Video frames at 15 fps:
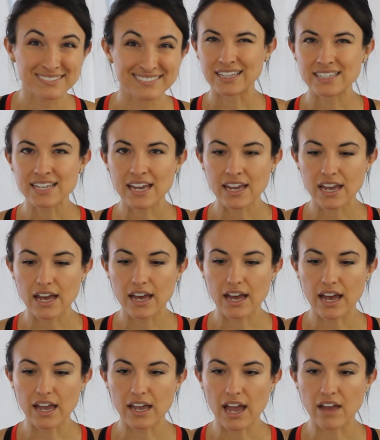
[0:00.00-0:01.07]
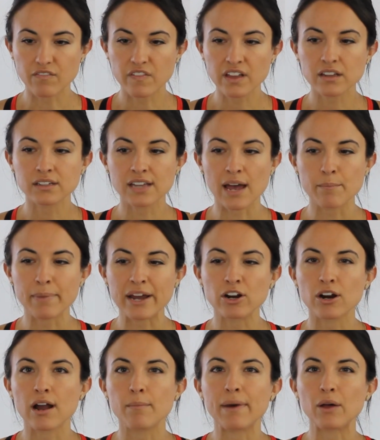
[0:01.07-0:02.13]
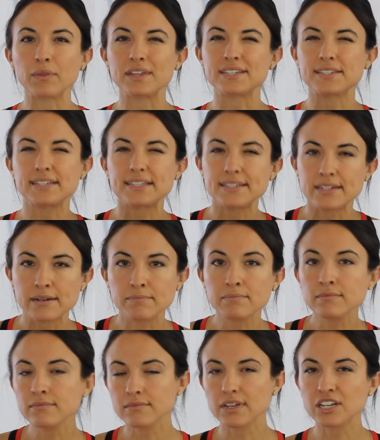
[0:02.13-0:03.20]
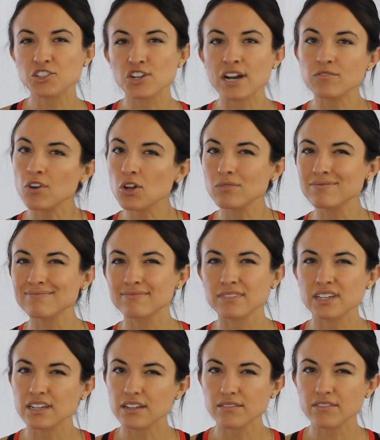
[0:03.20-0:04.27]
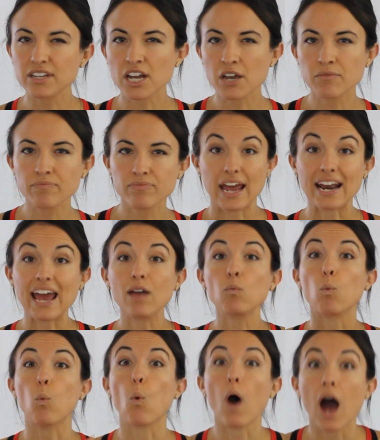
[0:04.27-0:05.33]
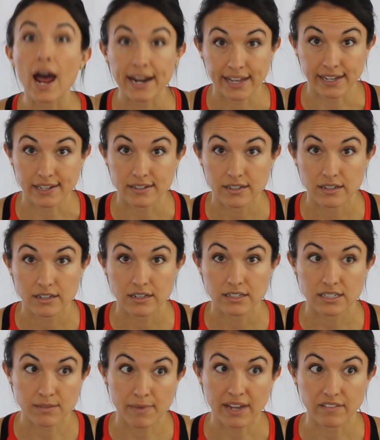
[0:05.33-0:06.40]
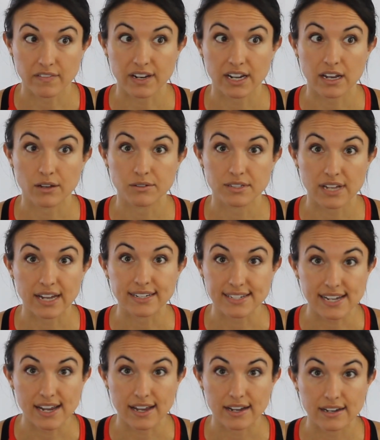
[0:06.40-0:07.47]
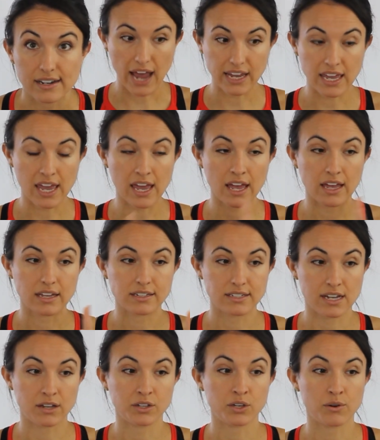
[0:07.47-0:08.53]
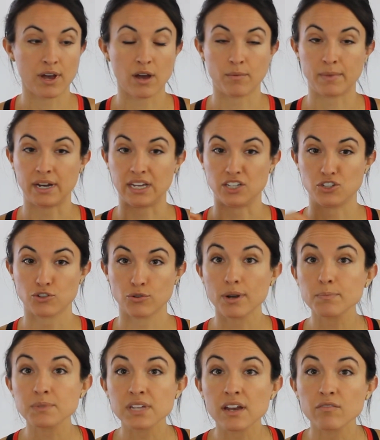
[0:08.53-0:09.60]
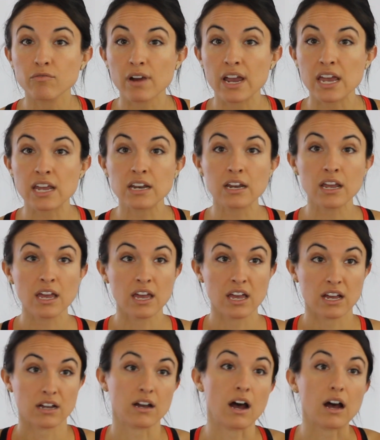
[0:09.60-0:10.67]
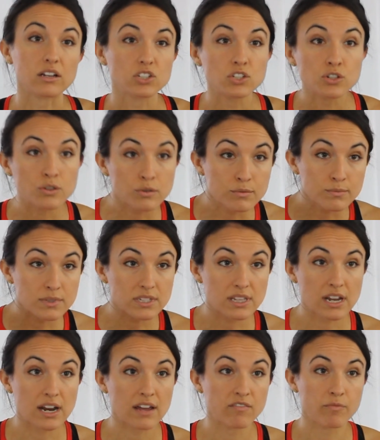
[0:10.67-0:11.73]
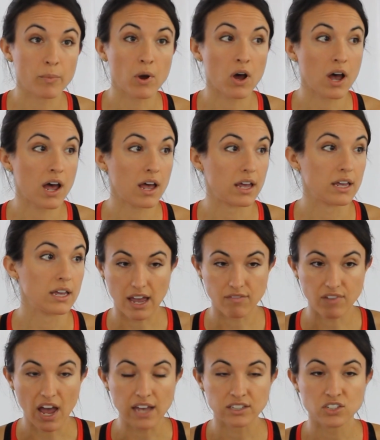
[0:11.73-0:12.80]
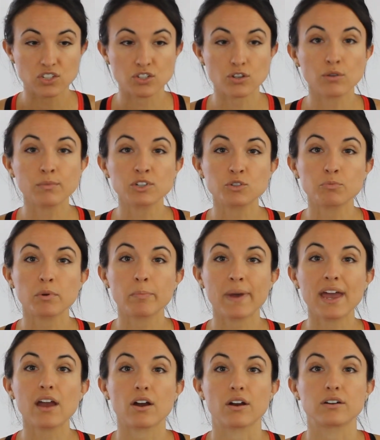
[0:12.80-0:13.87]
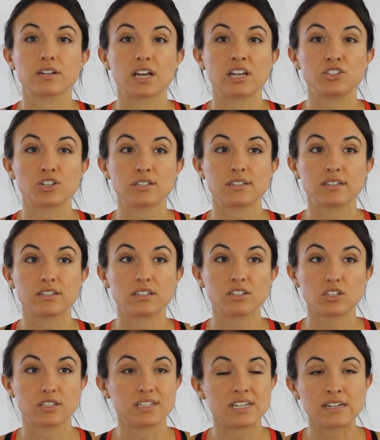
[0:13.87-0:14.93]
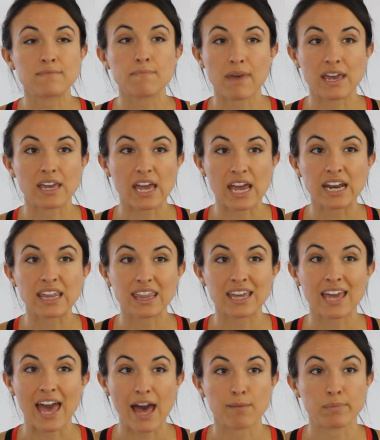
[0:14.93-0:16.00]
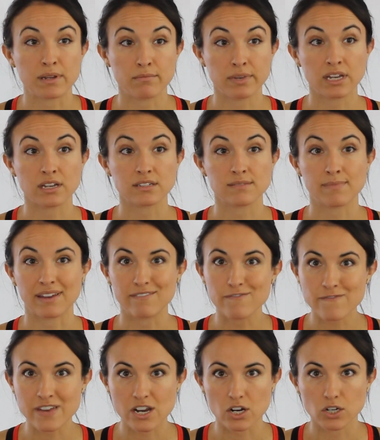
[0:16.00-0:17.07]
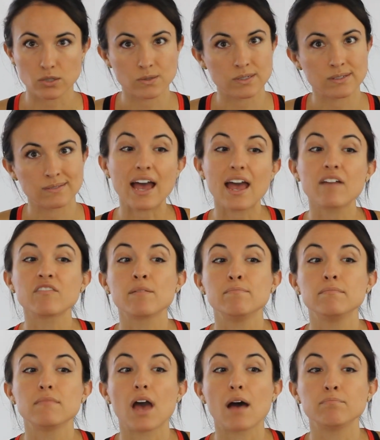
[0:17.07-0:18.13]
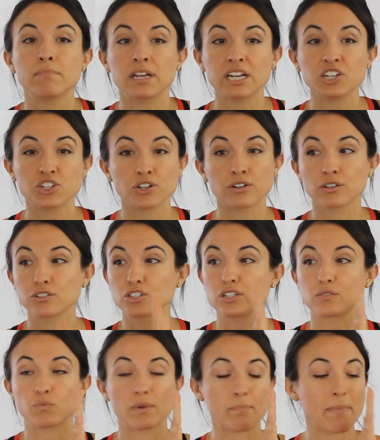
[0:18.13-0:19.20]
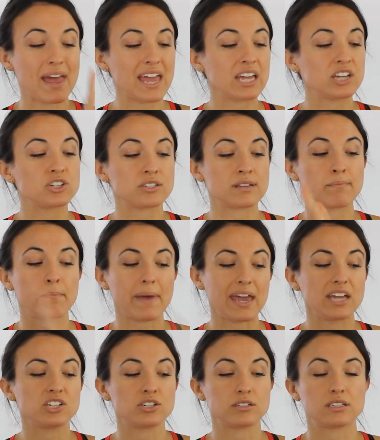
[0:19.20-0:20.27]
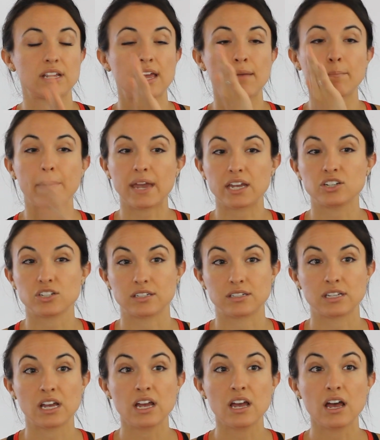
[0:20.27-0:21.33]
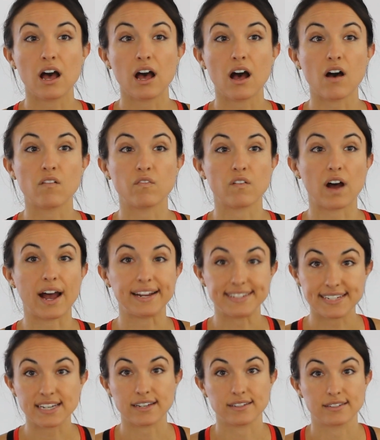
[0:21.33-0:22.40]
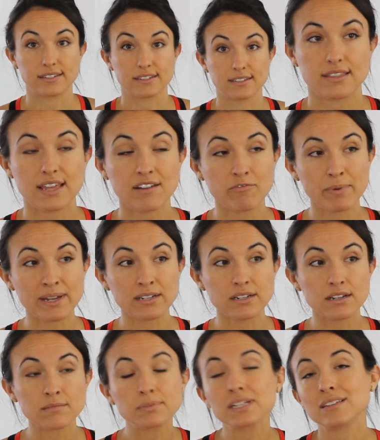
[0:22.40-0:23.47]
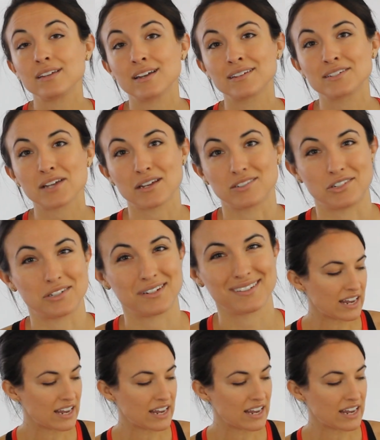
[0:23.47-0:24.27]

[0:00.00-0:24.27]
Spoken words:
I'd say I feel a lot better about the system in general, you know? And I wanted to make videos. I did. I can't tell you how many scripts I've written, costumes that I've bought. I've gotten so much prepared and just didn't make anything happen because of my fears. I have a mini journal just with pages and pages and pages of ideas that have been completely untouched.